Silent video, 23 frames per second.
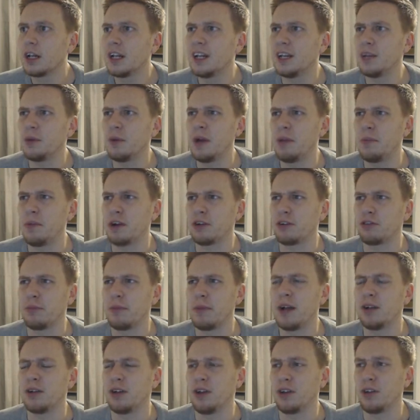cleared away by
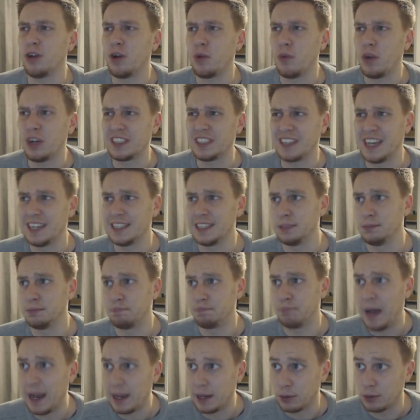Grimaldo. I don't know why he's kicked
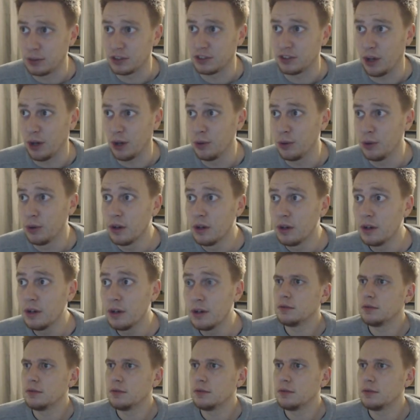it backwards though.